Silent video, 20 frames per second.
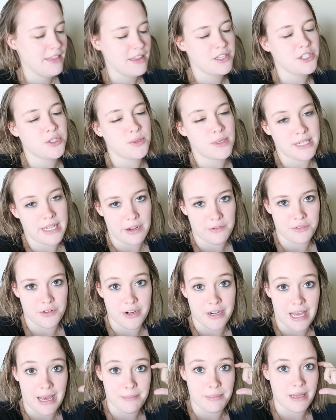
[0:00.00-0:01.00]
Then she went down
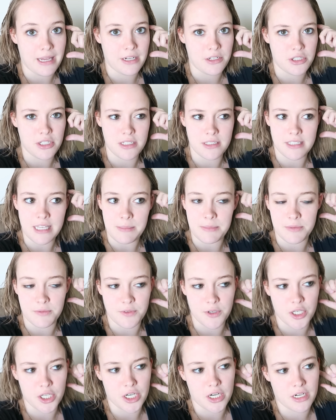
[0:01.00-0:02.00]
for a nap and she slept
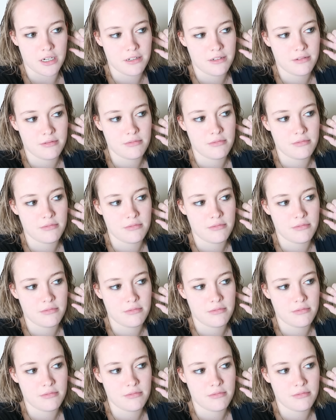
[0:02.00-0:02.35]
for